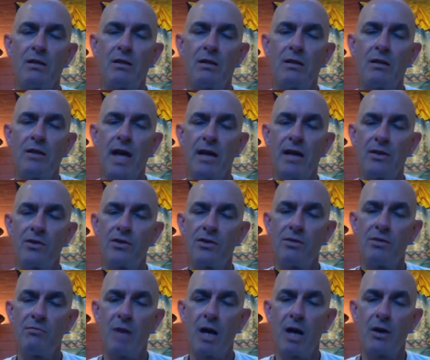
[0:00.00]
that is the
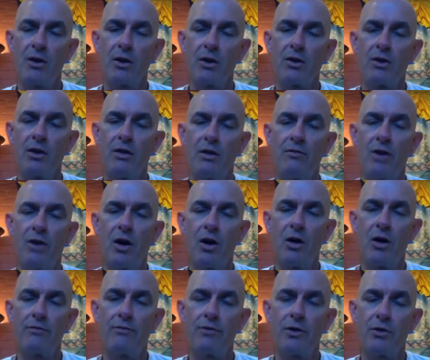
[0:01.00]
monarch of all
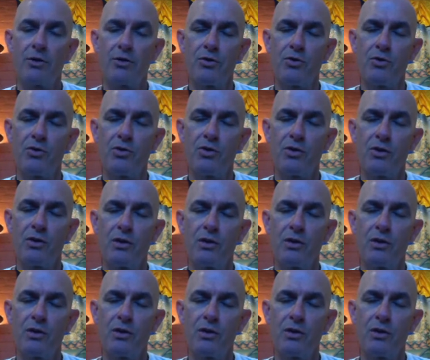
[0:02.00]
views.